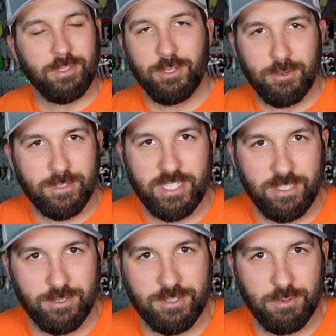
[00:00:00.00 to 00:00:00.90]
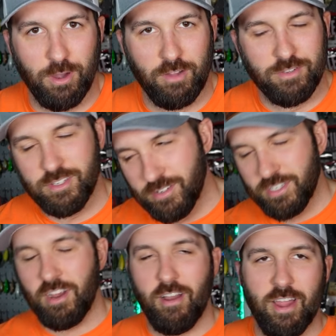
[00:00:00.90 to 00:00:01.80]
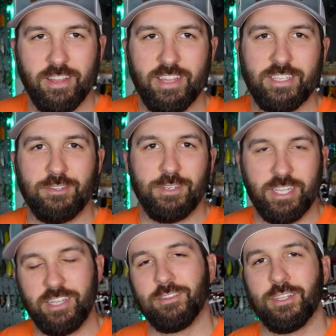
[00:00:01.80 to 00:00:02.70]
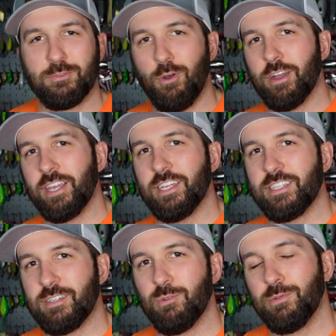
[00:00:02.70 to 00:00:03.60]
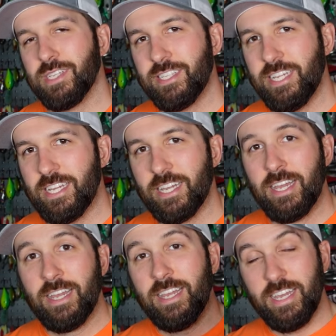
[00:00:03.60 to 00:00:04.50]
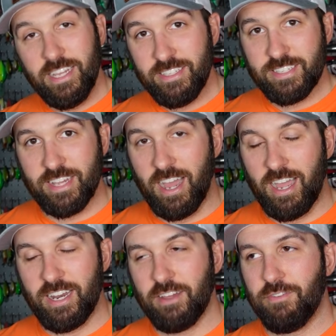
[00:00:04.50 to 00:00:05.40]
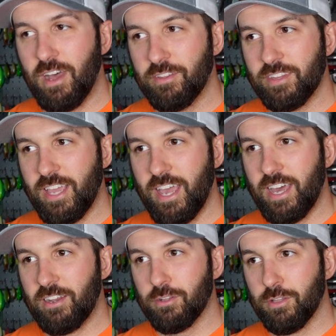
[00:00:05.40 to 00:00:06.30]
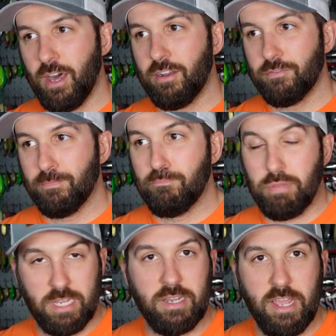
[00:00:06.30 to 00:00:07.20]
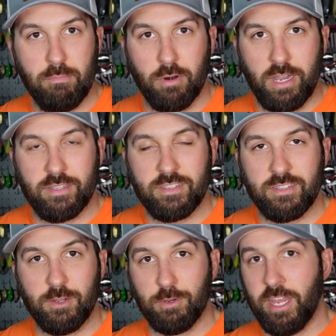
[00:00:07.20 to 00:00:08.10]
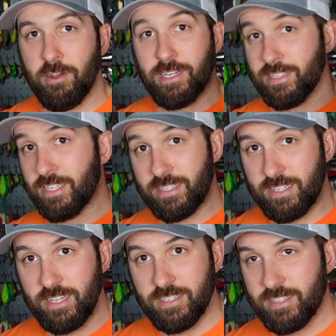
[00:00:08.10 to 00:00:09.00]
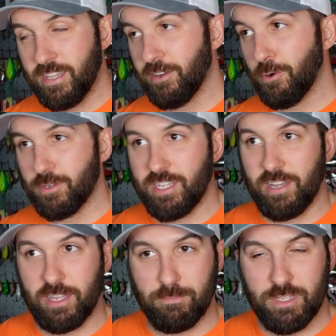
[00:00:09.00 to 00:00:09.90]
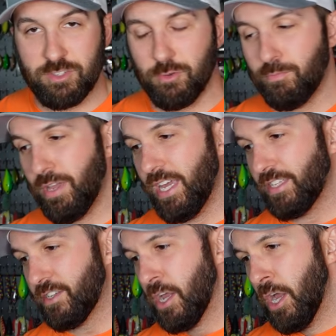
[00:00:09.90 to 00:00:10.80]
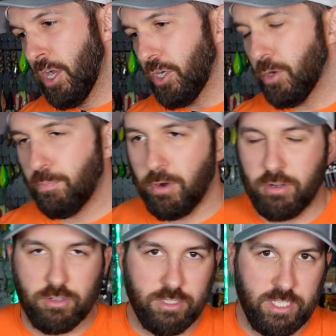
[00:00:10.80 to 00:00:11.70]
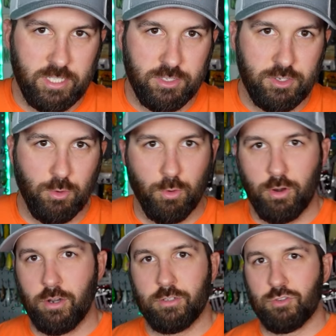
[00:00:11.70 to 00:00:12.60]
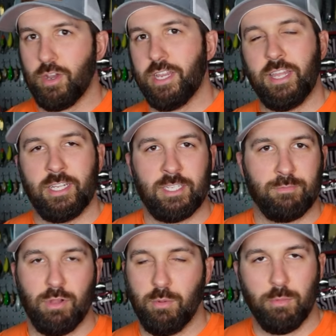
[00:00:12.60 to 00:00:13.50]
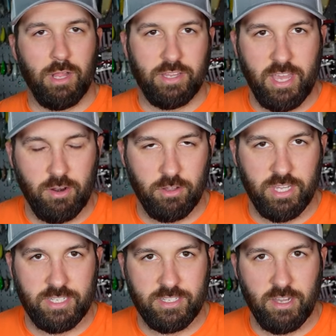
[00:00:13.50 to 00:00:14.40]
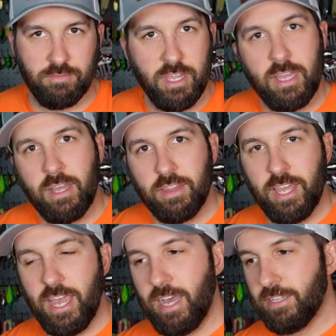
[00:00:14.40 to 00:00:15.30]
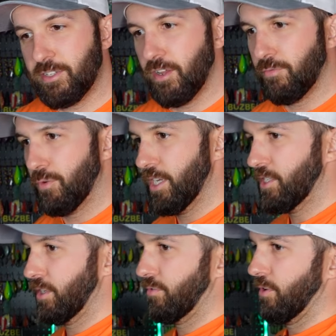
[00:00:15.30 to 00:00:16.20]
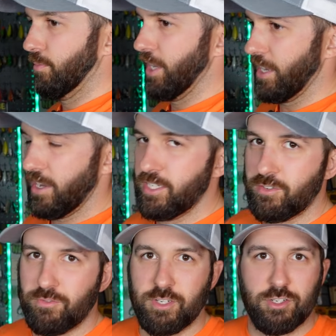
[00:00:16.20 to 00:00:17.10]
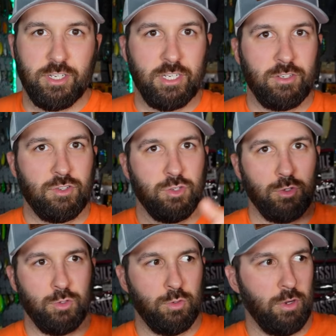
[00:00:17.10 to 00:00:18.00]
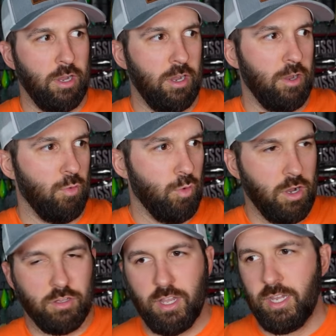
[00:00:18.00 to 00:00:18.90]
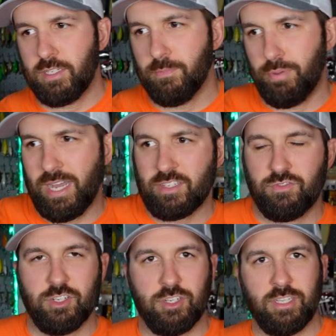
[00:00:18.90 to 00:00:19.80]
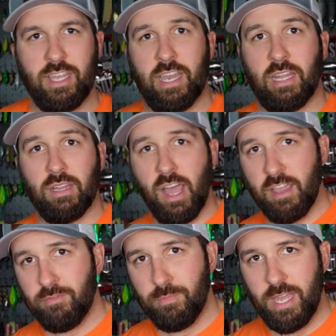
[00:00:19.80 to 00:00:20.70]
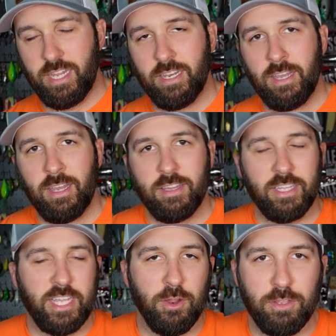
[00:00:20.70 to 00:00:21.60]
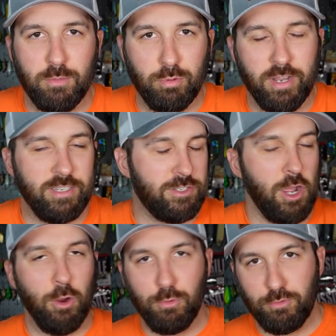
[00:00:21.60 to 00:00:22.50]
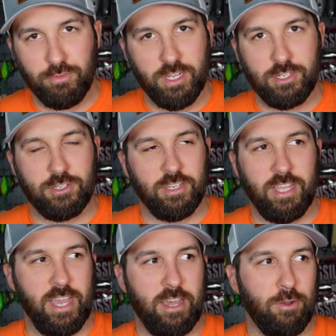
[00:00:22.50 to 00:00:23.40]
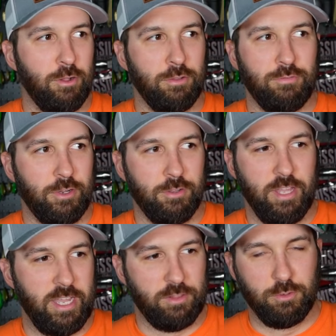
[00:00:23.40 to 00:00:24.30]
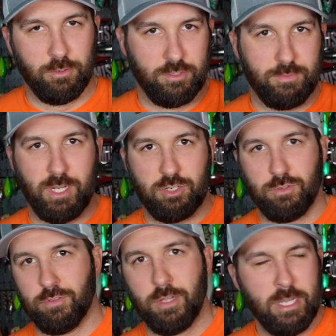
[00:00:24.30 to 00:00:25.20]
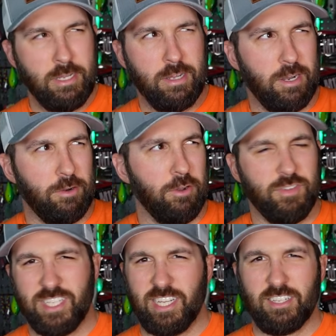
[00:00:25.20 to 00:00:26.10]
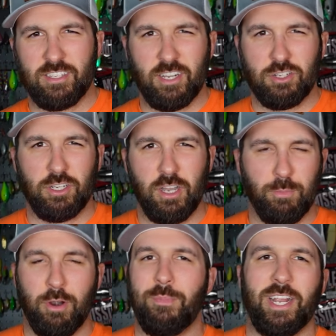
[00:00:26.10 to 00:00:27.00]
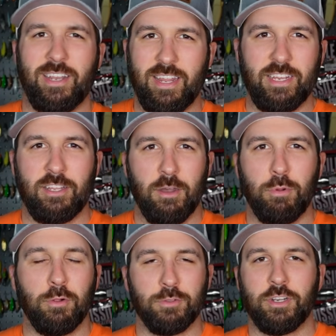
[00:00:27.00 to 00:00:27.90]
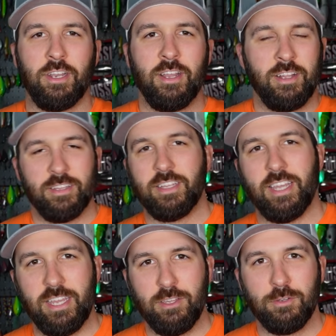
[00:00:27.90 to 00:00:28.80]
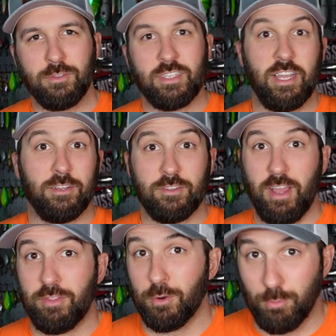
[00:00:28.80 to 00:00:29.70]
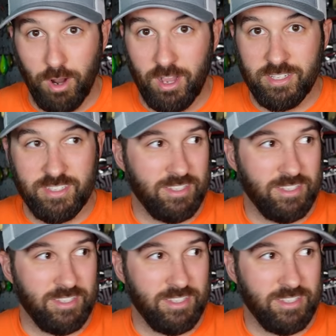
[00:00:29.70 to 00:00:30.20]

You don't see those too often. So I was like, all right, that's unique. Let's walk in and see what we see. Inside, I found that they had a lot of big name brands. They were carrying 6 cents. They of course had like missile baits, your Berkleys, your Strike Kings, blah, blah, blah. They had all that stuff. They had stuff ranging from like ice fishing to walleye to bass fishing. They had live bait. They carried the brand Toadfish, and they had all of their like little special, I don't know if it's like a suction cup or a magnetic cup holder that they use. They also had their rods.